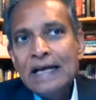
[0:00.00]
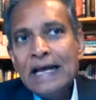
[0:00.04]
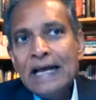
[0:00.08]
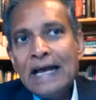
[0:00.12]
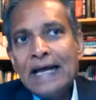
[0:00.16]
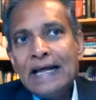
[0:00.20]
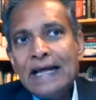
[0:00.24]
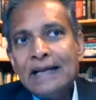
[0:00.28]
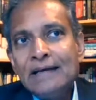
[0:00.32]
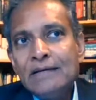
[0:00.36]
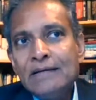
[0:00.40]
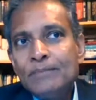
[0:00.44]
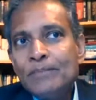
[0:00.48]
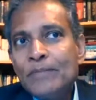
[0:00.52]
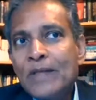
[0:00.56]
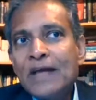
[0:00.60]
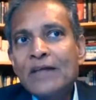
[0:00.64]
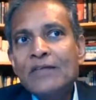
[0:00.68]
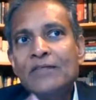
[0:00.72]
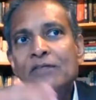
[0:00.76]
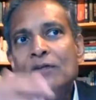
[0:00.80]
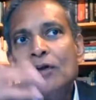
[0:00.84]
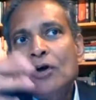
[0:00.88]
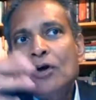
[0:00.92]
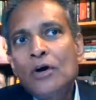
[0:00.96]
And
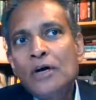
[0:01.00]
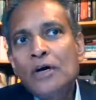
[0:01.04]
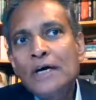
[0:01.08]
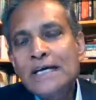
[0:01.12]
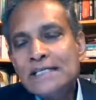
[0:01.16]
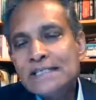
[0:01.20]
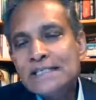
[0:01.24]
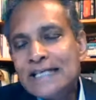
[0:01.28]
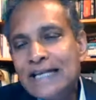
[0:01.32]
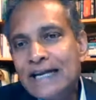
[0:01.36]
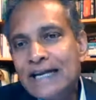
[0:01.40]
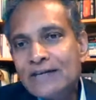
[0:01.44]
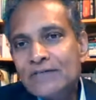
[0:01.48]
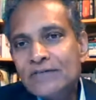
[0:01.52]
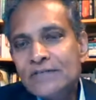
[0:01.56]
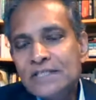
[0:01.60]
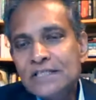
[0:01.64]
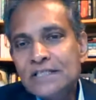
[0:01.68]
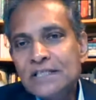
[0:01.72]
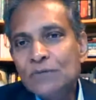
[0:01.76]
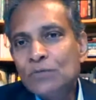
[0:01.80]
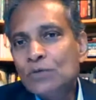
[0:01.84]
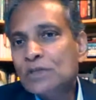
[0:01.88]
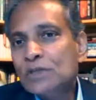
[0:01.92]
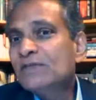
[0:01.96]
as long as
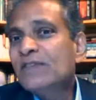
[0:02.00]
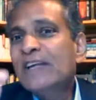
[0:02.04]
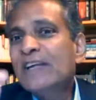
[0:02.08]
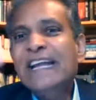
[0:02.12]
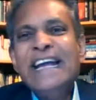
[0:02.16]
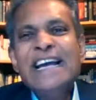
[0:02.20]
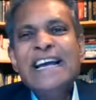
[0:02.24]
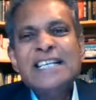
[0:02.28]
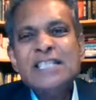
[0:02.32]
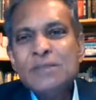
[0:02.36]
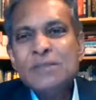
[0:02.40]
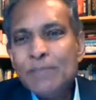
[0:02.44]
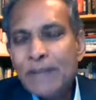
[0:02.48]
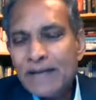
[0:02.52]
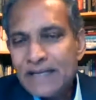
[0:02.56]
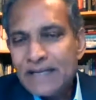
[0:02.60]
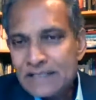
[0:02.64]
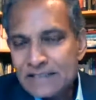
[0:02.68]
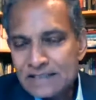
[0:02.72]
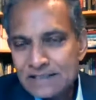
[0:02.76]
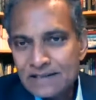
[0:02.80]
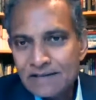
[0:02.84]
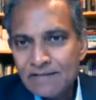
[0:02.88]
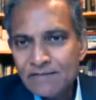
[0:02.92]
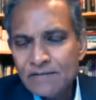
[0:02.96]
electricity was very
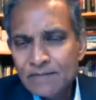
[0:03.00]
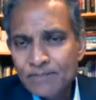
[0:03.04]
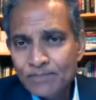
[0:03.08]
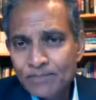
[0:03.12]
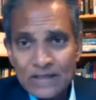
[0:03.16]
expensive,